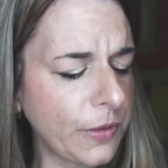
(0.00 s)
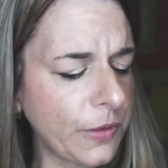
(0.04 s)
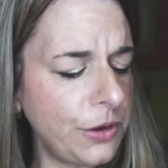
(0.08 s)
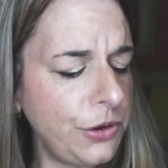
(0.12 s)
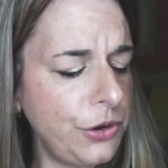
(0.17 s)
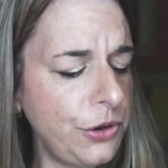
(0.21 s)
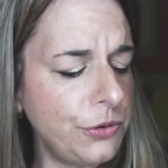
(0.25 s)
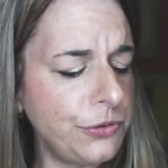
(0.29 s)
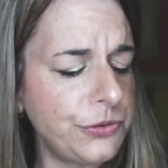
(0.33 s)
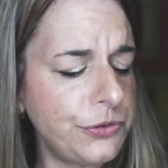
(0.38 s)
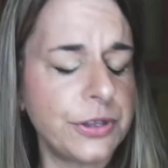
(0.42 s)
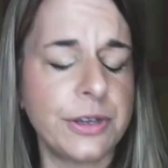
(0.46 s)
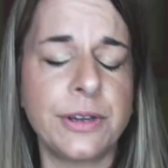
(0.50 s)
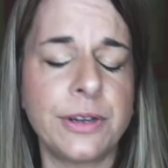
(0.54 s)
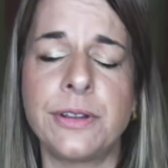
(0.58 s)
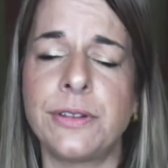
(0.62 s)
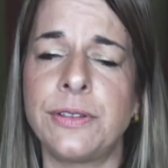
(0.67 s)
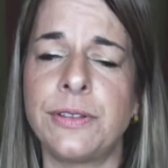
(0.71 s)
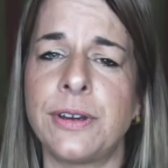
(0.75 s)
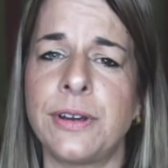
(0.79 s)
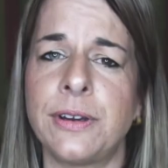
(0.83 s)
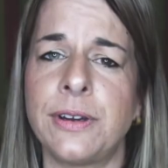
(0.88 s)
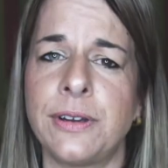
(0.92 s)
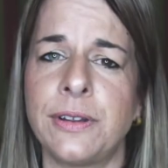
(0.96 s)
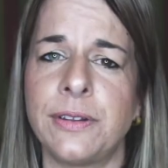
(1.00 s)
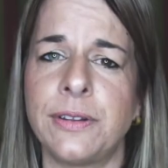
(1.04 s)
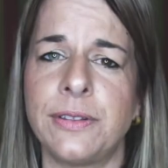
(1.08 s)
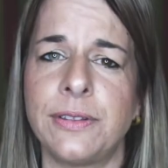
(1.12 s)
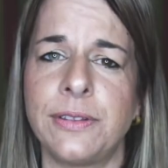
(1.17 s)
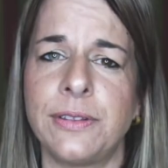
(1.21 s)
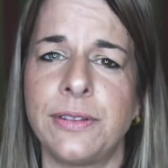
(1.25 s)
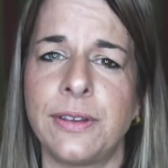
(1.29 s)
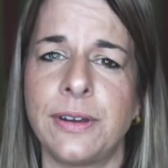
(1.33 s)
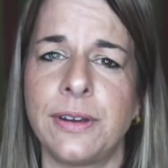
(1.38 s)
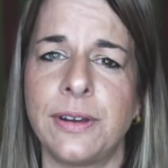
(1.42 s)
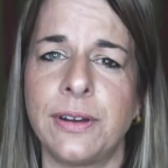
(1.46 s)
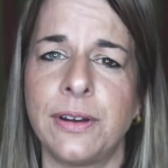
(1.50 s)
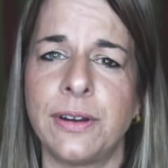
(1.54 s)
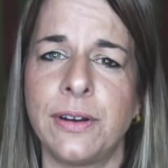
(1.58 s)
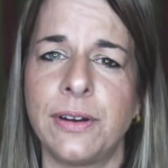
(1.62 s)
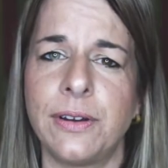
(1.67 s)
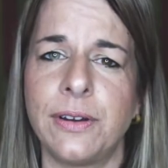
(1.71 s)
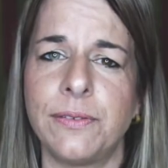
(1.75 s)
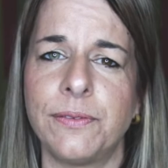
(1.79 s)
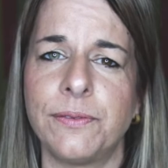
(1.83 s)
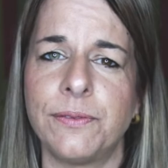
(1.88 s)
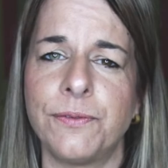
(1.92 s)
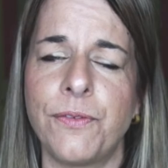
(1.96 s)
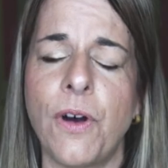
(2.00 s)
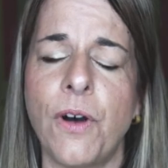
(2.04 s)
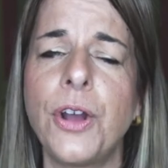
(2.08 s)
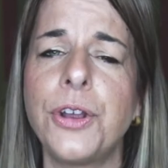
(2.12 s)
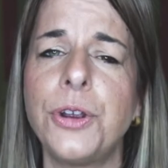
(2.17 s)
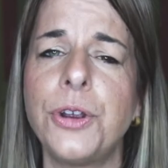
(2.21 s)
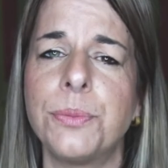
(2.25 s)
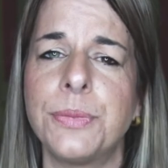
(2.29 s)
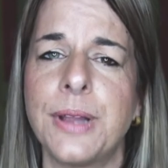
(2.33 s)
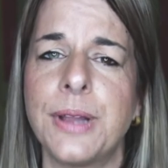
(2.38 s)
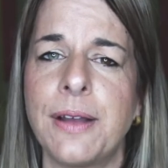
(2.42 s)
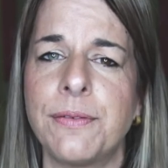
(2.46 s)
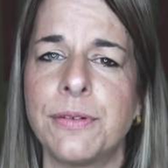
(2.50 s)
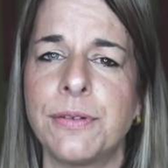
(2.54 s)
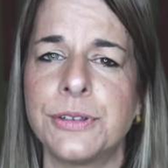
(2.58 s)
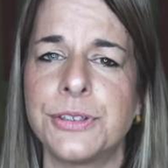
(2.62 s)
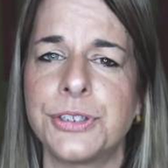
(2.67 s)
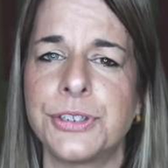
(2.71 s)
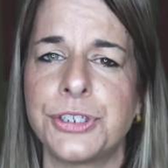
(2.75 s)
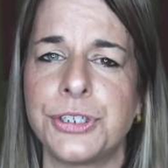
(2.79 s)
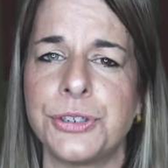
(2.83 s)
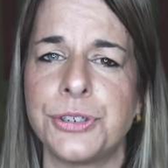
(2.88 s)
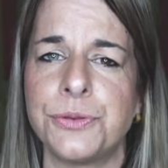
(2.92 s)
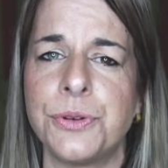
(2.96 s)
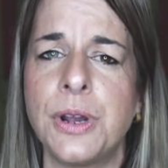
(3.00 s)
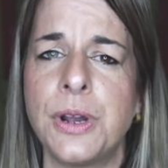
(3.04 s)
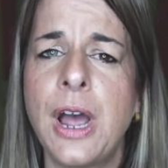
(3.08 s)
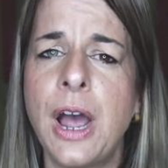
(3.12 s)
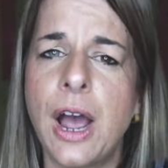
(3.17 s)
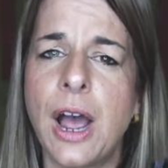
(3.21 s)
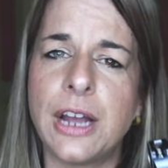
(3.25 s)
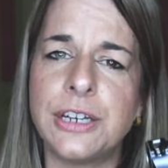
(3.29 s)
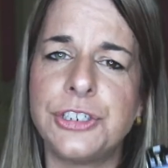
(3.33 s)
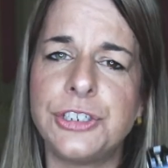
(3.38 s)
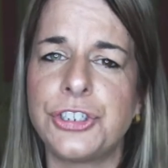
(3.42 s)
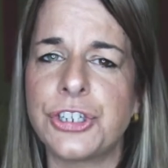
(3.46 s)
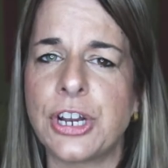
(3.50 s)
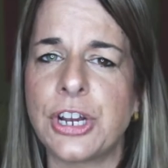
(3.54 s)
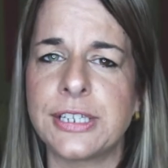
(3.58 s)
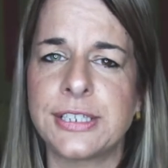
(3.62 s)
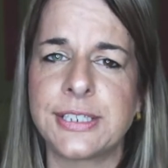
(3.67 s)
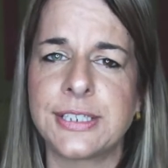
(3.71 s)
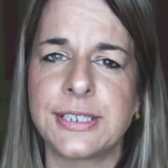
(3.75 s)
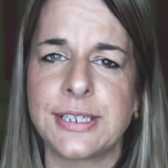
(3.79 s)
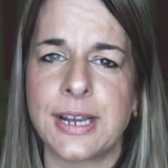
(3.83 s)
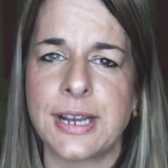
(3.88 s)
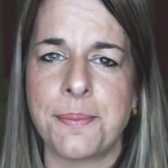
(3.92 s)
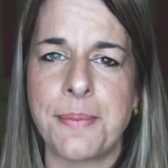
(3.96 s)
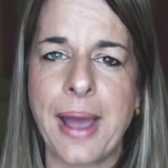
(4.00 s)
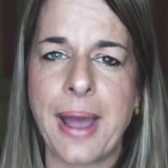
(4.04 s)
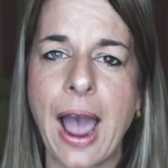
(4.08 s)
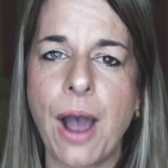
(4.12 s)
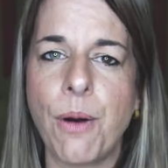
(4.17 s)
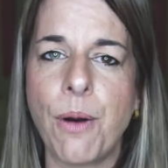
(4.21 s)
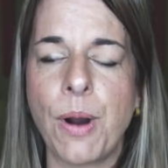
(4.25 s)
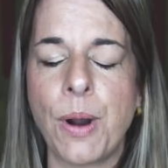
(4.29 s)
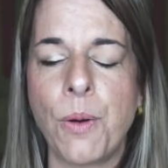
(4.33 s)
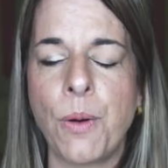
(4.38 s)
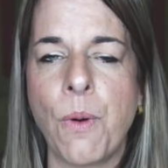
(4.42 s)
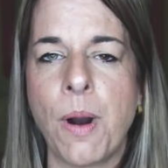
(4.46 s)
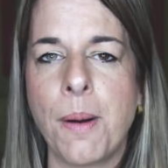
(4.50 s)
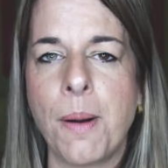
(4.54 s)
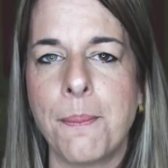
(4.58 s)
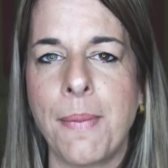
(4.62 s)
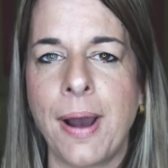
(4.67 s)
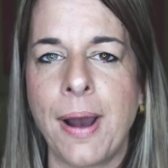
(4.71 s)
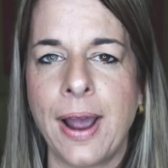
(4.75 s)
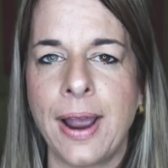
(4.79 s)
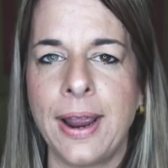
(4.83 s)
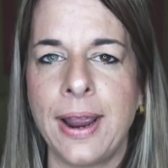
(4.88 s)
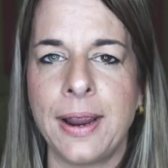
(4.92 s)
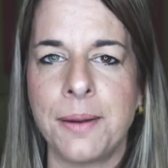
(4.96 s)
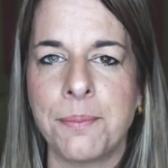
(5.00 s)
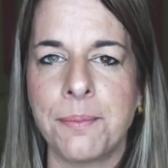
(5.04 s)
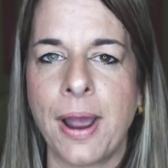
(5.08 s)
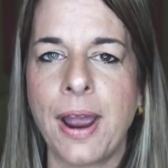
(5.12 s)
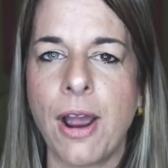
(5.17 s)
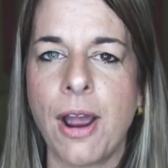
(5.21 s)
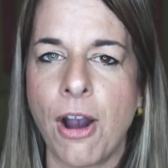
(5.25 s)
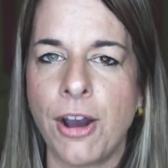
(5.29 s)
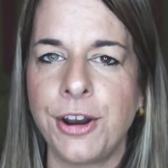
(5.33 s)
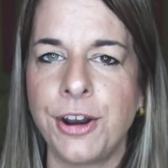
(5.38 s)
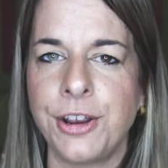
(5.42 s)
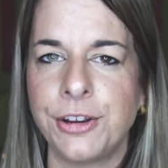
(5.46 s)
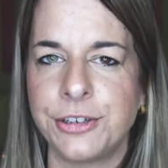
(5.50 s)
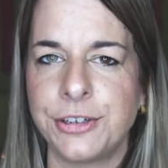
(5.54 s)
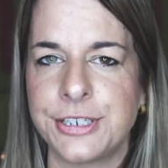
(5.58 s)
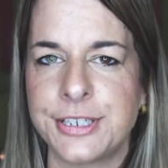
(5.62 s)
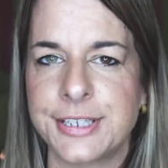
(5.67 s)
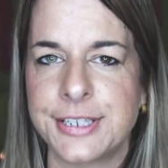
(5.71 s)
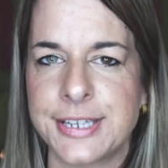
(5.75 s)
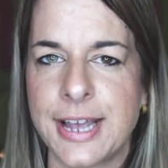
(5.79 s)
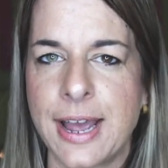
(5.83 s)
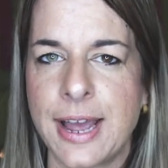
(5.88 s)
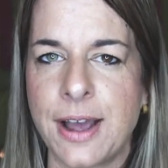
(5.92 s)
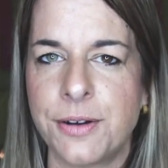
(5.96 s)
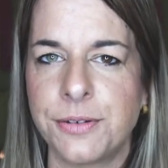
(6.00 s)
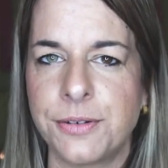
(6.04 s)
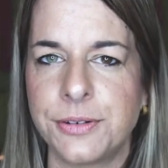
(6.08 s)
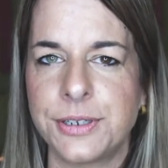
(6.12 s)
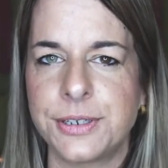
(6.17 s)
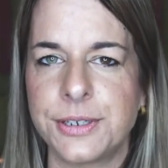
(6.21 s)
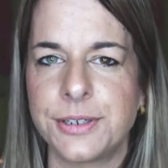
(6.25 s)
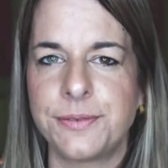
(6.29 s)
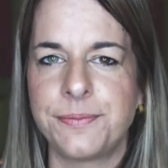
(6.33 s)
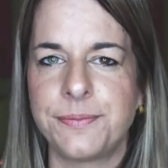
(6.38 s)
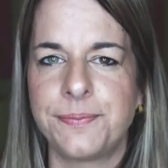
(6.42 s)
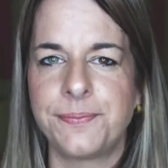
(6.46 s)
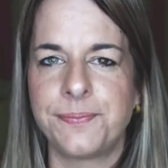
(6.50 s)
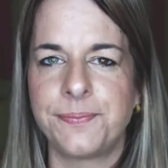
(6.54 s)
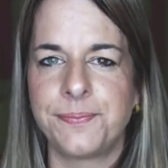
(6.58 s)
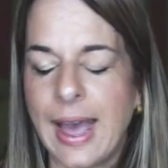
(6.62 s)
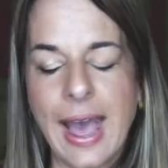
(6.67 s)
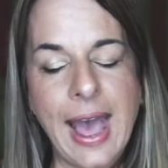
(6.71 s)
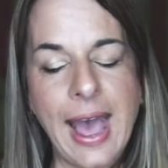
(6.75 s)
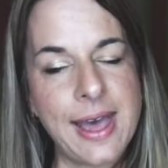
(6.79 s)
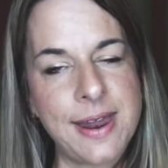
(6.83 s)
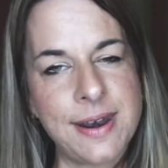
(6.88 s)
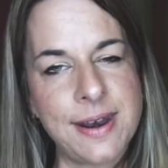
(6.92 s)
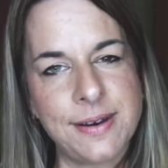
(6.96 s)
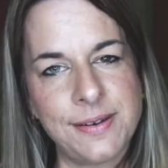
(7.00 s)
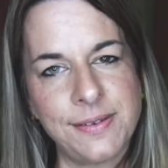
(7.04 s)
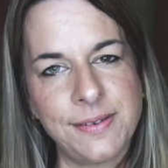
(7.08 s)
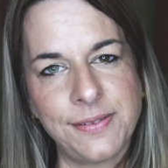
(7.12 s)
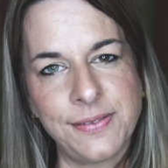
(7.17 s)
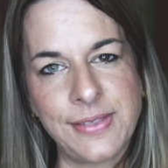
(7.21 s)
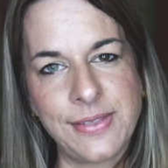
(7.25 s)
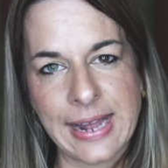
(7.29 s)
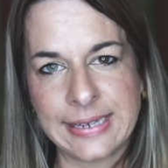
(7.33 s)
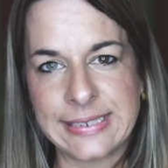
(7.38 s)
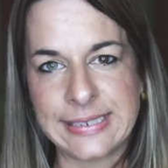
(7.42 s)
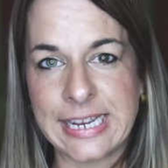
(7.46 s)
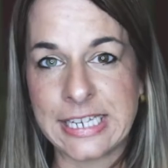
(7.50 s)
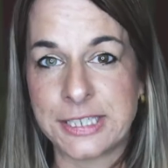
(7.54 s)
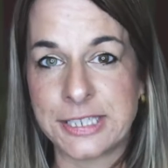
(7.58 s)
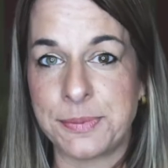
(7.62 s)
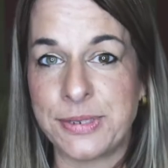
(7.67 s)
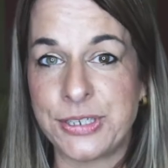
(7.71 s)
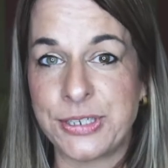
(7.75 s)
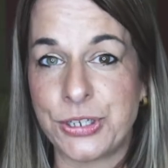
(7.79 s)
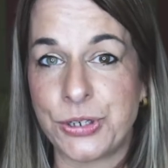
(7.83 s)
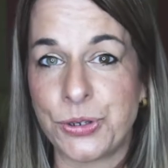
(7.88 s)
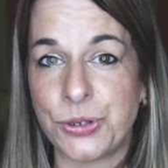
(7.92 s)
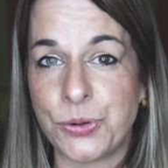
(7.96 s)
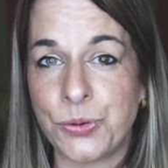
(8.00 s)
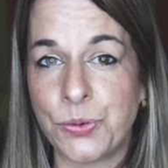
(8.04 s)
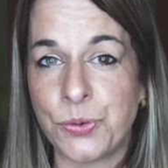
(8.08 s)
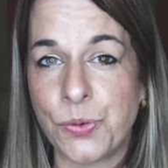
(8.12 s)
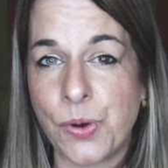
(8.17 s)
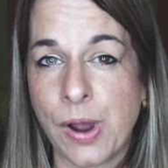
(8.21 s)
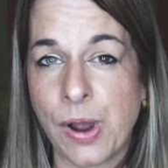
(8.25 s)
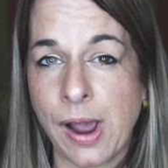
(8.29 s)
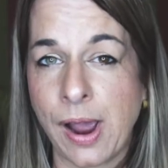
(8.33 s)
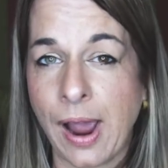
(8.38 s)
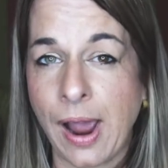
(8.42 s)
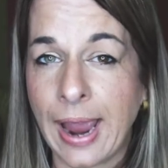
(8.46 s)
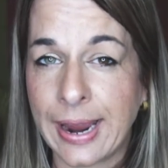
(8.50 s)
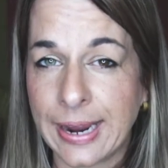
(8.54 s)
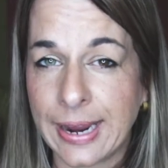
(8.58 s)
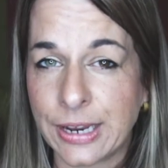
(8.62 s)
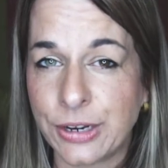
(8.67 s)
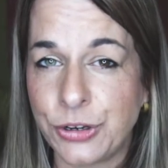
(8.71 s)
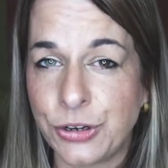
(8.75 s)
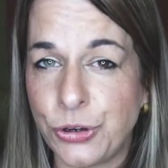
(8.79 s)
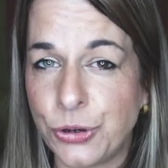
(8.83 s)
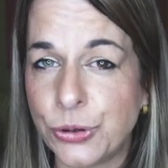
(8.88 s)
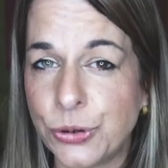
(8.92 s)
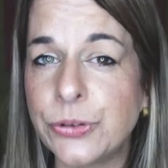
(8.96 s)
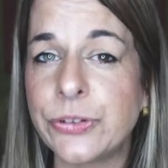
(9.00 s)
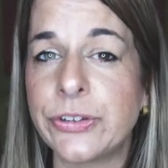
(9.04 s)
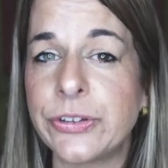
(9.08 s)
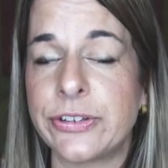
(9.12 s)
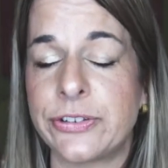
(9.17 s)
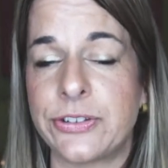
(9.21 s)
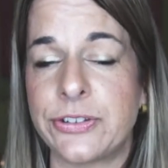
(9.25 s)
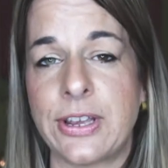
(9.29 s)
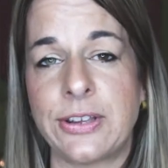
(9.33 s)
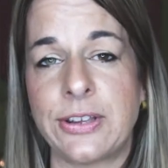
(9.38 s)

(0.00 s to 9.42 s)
use the, the, the volume levels to adjust um, how I want my, my audio to sound. And that takes me to, uh, I can use this